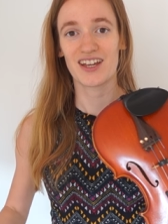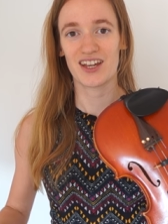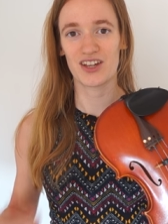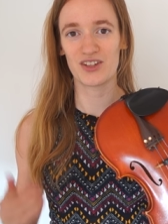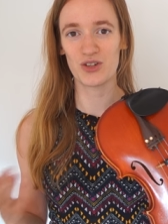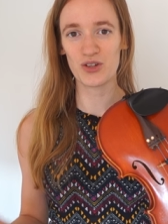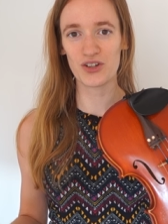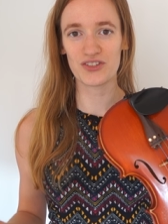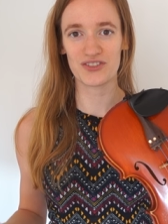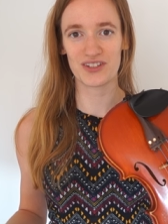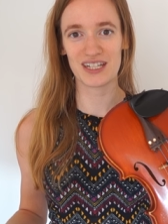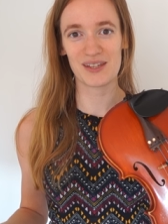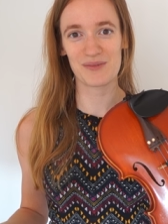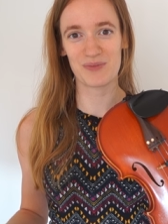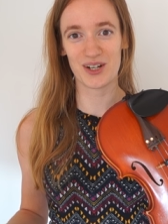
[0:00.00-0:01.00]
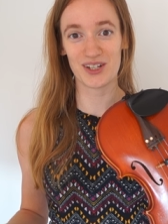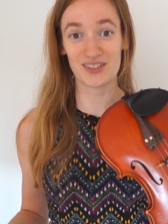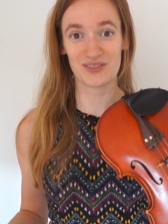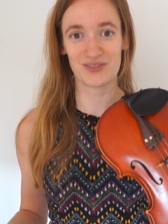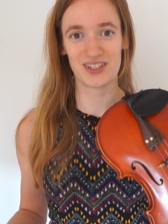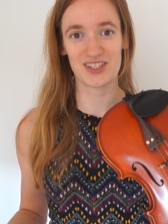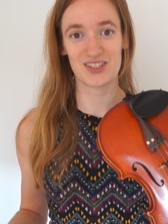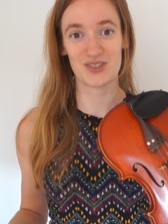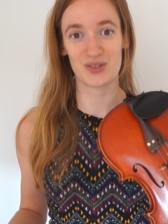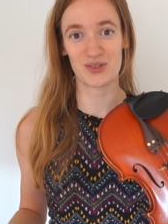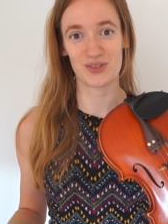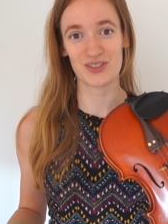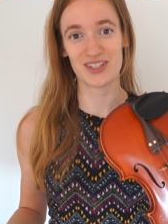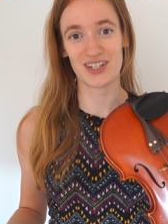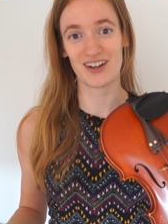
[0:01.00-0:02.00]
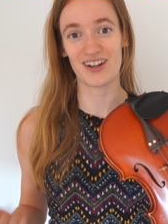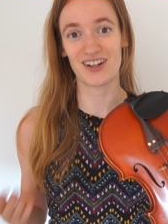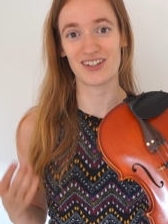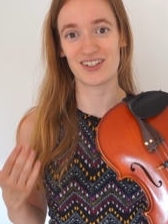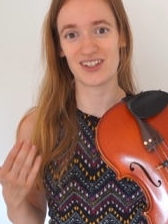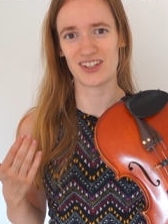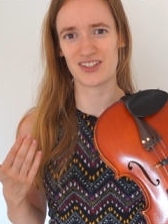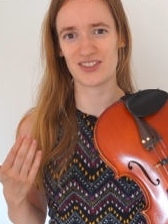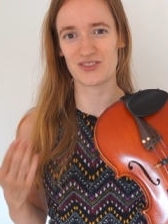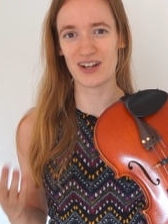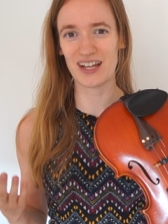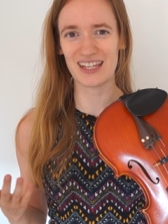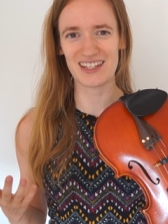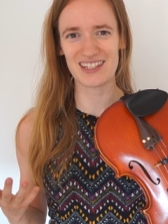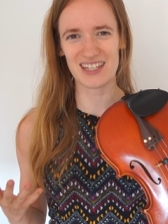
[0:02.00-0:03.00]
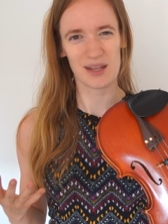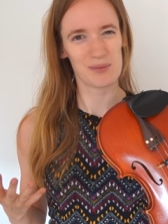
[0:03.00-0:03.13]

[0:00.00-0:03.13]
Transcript: Another tricky part of this songs are the triads.